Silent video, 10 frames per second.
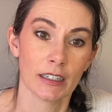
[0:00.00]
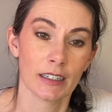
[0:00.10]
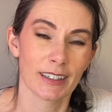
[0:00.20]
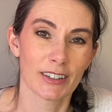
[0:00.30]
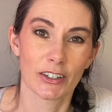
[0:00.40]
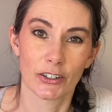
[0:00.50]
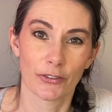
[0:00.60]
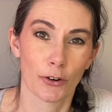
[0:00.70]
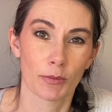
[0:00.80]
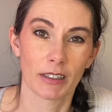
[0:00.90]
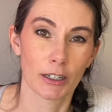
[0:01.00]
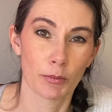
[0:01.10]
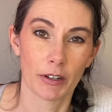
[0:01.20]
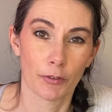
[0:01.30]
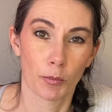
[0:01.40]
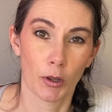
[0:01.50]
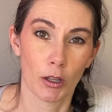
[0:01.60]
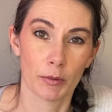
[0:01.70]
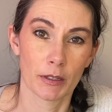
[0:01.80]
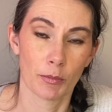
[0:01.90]
start to form a little bit of a
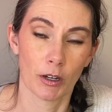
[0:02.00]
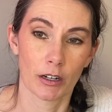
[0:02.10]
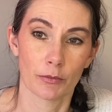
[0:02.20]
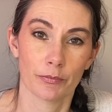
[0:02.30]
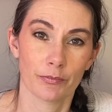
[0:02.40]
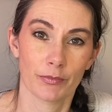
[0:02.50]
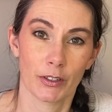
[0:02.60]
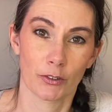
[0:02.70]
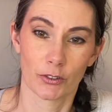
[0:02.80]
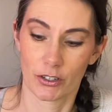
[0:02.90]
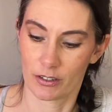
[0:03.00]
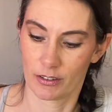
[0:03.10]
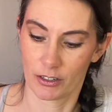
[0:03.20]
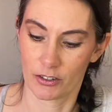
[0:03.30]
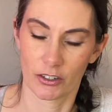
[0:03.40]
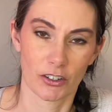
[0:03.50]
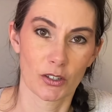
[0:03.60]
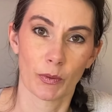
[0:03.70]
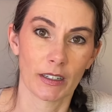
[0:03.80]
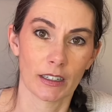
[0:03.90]
bulb at the bottom, you know, just they'll start to
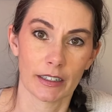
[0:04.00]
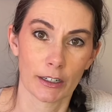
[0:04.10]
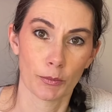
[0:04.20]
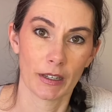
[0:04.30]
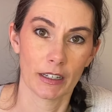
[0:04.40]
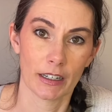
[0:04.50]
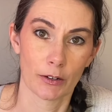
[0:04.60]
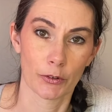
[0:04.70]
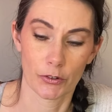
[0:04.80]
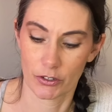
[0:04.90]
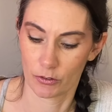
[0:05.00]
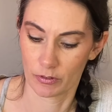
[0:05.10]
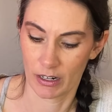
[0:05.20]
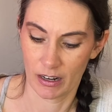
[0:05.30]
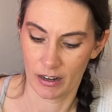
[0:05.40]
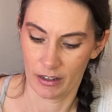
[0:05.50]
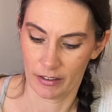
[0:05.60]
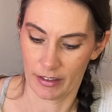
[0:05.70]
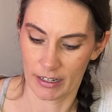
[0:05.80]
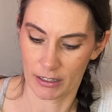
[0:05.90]
swell a little bit in that root zone.
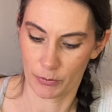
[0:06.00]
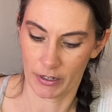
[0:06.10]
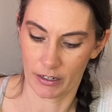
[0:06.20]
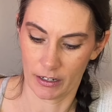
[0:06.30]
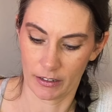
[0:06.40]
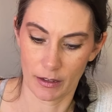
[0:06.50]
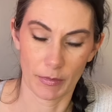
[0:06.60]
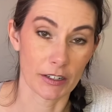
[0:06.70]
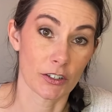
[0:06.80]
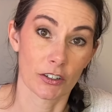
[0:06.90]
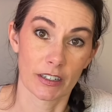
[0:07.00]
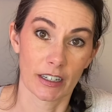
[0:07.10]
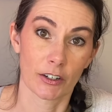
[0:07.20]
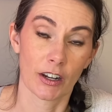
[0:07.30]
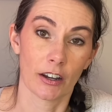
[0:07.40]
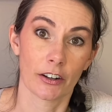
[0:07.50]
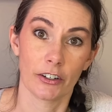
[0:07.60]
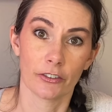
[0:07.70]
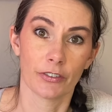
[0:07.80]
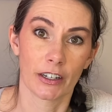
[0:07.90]
That's when they might start to get crowded, and
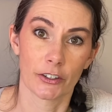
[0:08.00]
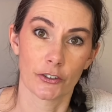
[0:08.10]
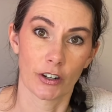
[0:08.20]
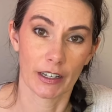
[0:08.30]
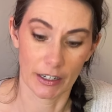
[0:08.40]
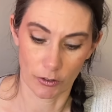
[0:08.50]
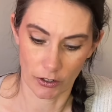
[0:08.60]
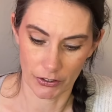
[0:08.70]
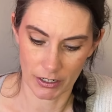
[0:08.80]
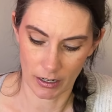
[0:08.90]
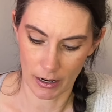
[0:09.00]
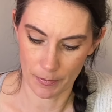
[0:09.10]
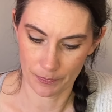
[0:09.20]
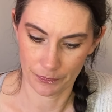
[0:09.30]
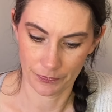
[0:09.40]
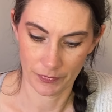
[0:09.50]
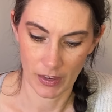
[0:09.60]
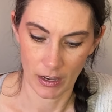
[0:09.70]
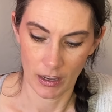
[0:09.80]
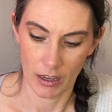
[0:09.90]
you'll find they're drying out all the time.
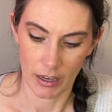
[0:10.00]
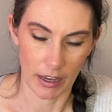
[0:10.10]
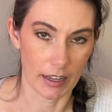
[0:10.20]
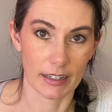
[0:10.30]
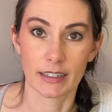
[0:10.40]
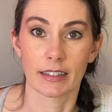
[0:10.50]
And it's at